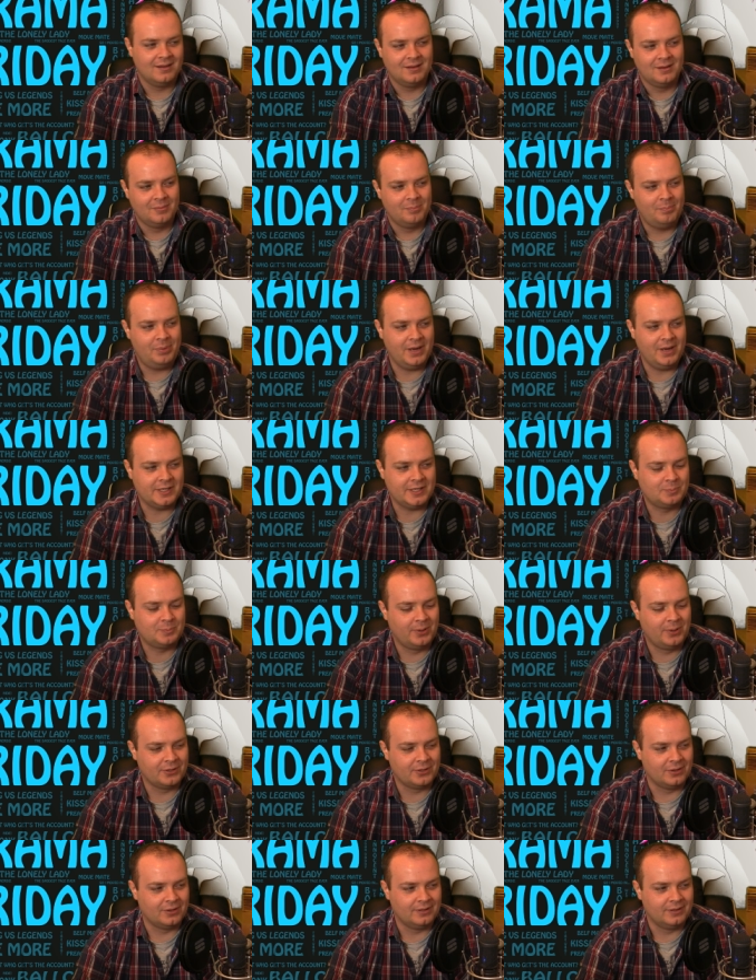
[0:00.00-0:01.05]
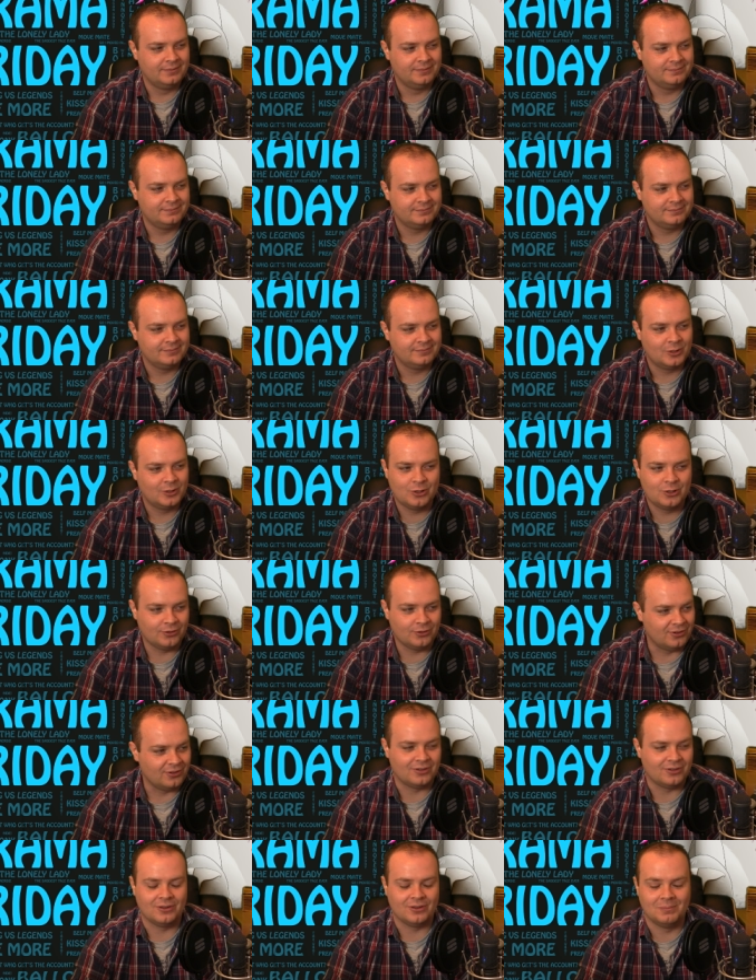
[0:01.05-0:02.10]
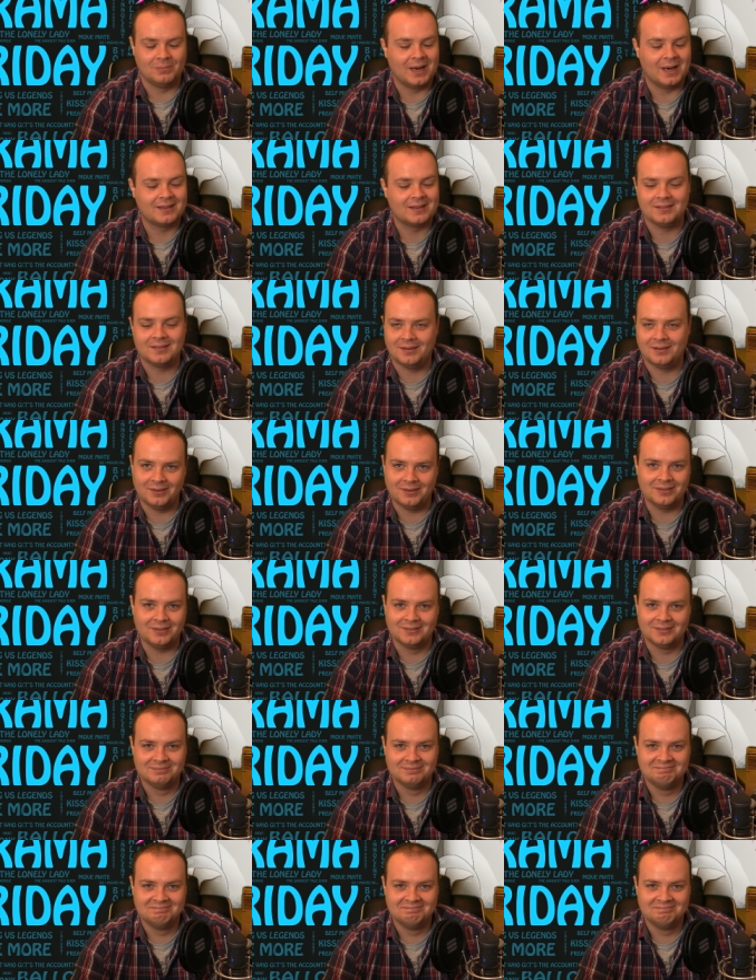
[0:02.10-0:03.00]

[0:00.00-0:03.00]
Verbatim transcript: Piss Puddle couldn't do Magtheridon.